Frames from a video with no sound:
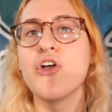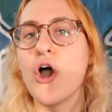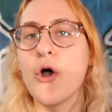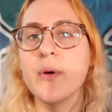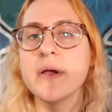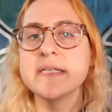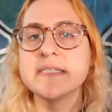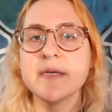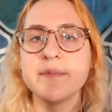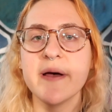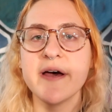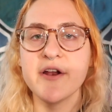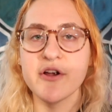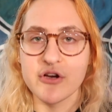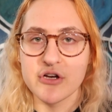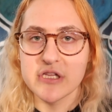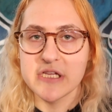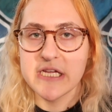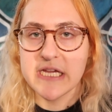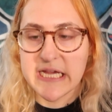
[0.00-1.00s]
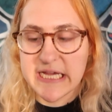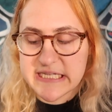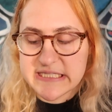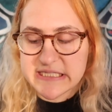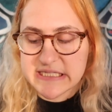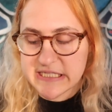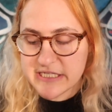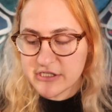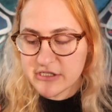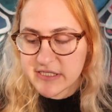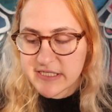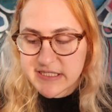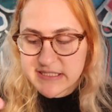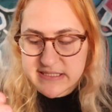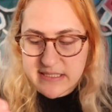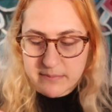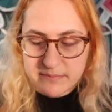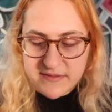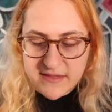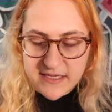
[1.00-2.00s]
Going to bed early is literally
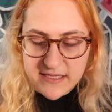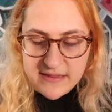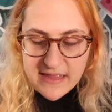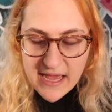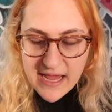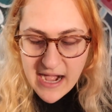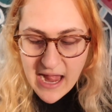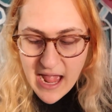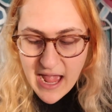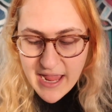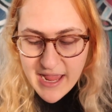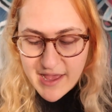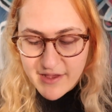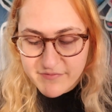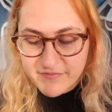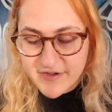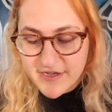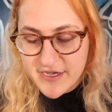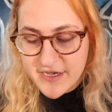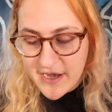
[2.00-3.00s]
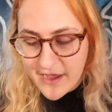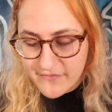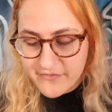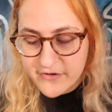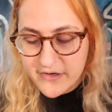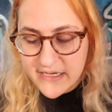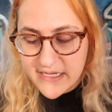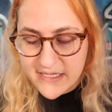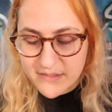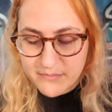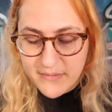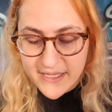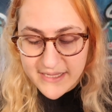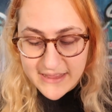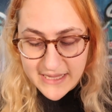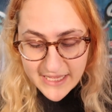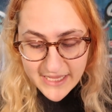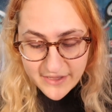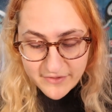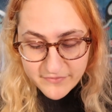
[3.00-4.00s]
something that I have never in my
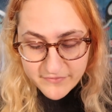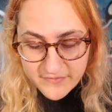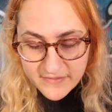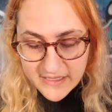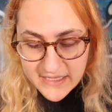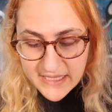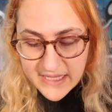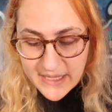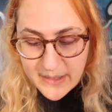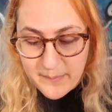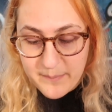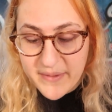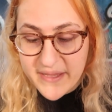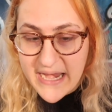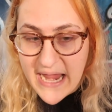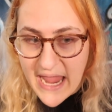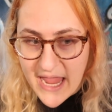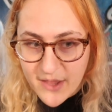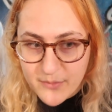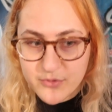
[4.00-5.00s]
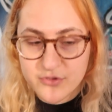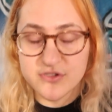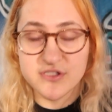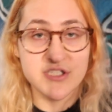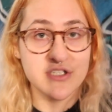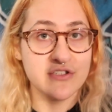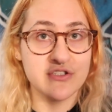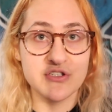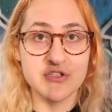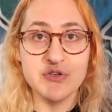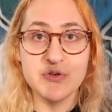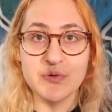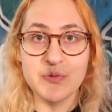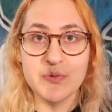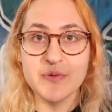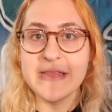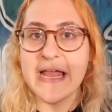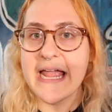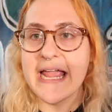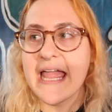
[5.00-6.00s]
life been able to
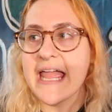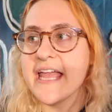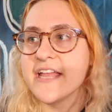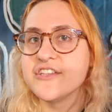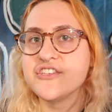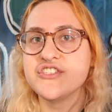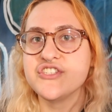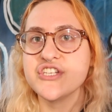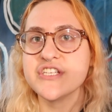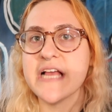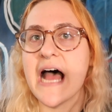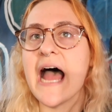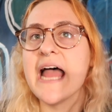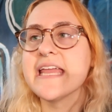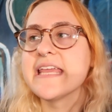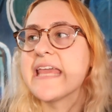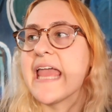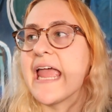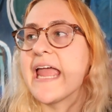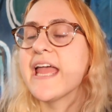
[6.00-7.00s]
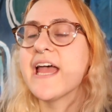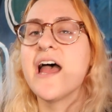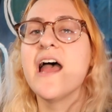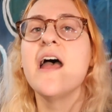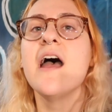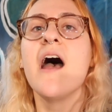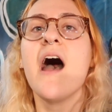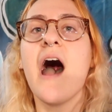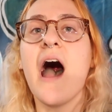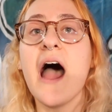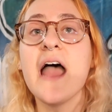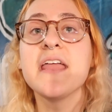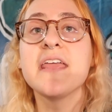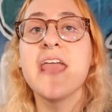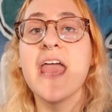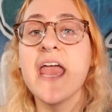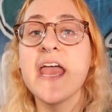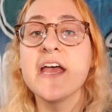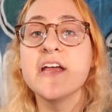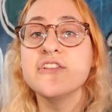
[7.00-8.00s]
do. Like, it's just, I can't
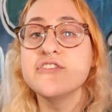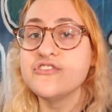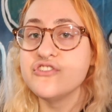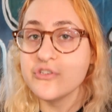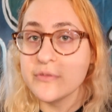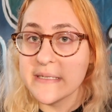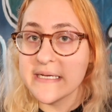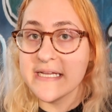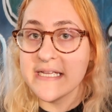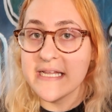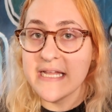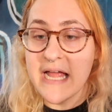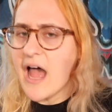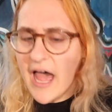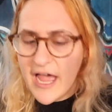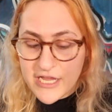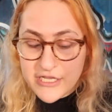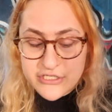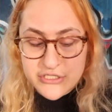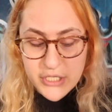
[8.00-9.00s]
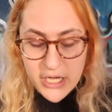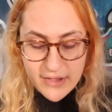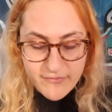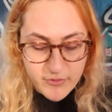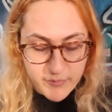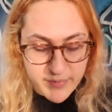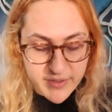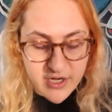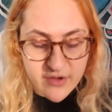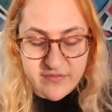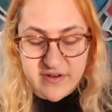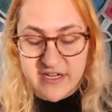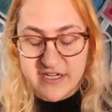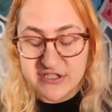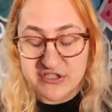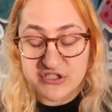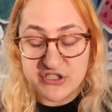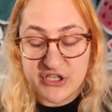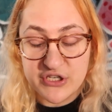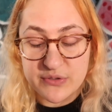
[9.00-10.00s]
do it. I do have a bit of an
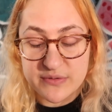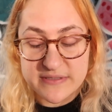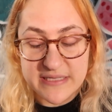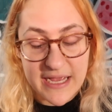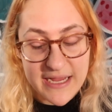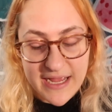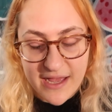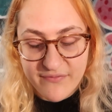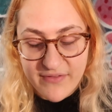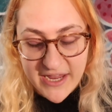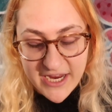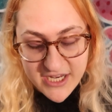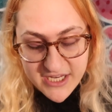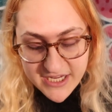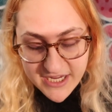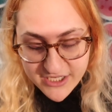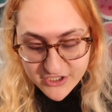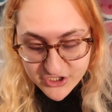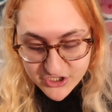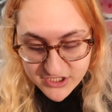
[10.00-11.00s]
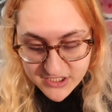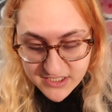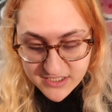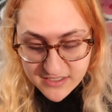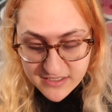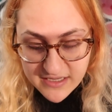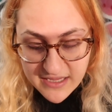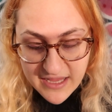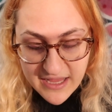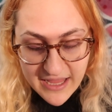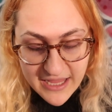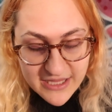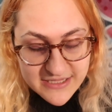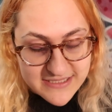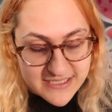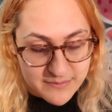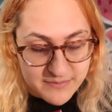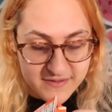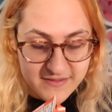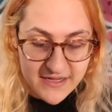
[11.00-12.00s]
excuse. I have ADHD,
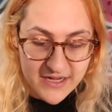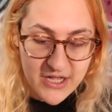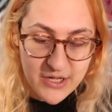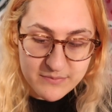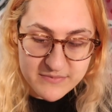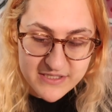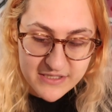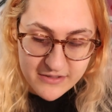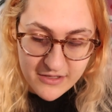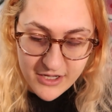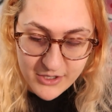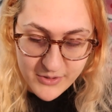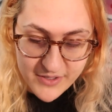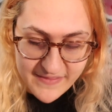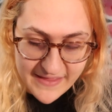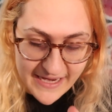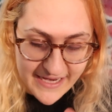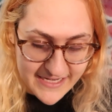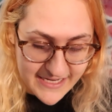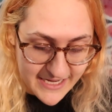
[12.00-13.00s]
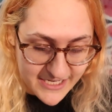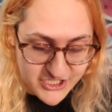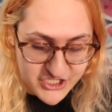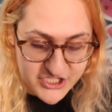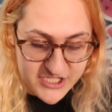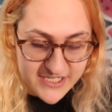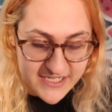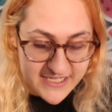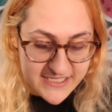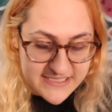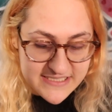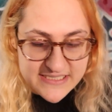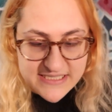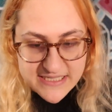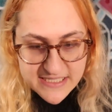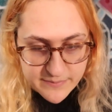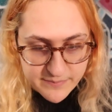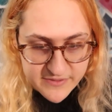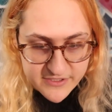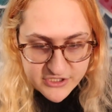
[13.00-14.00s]
and something that comes along with ADHD is
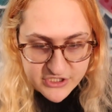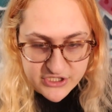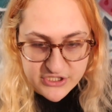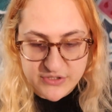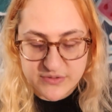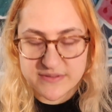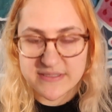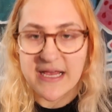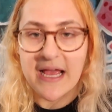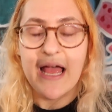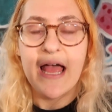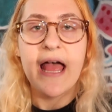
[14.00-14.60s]
sleep issues.